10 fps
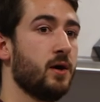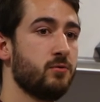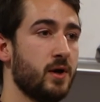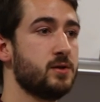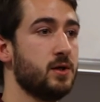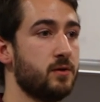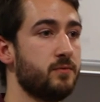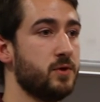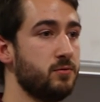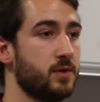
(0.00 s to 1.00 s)
a great deal
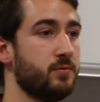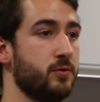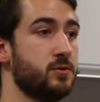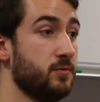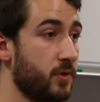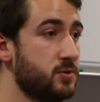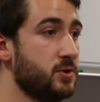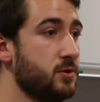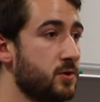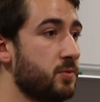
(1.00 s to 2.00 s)
of UKIP voters who
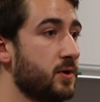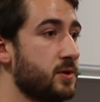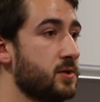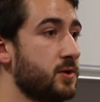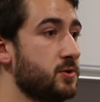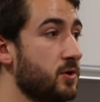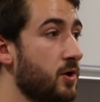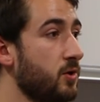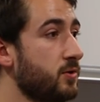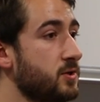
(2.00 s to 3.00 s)
voted UKIP in the last election
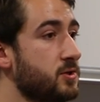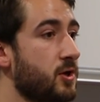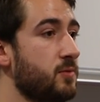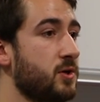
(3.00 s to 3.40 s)
are looking to Jeremy